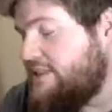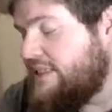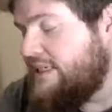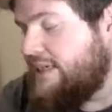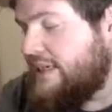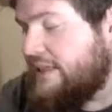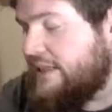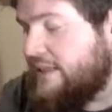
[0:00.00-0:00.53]

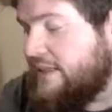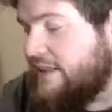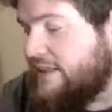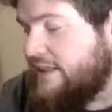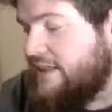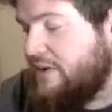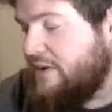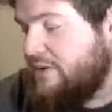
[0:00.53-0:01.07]
But
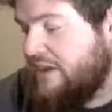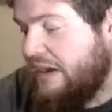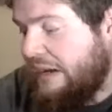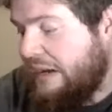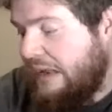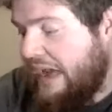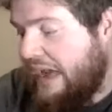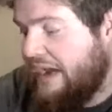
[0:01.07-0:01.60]
they go
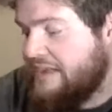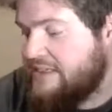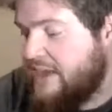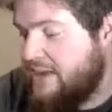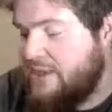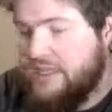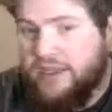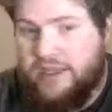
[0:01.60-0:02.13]
there and
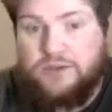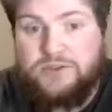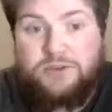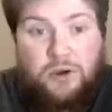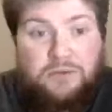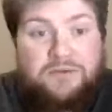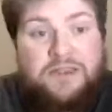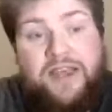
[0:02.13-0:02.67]
it immediately goes
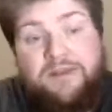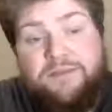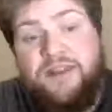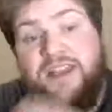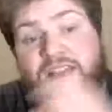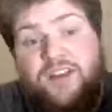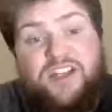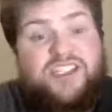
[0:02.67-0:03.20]
wrong. They have
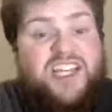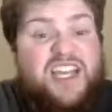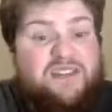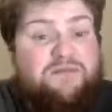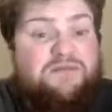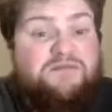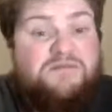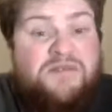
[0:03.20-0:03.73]
a good
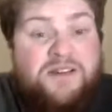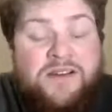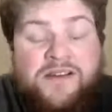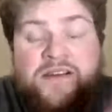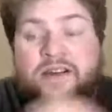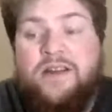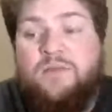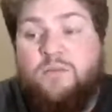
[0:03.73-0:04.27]
time,
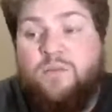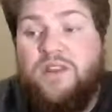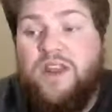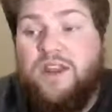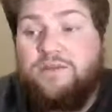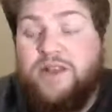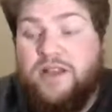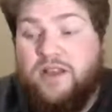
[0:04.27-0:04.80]
but
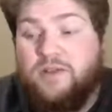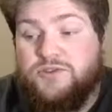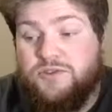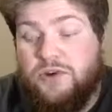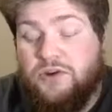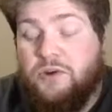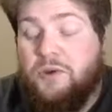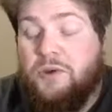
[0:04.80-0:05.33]
then it immediately
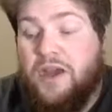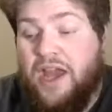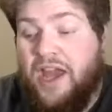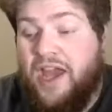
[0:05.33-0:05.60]
goes wrong.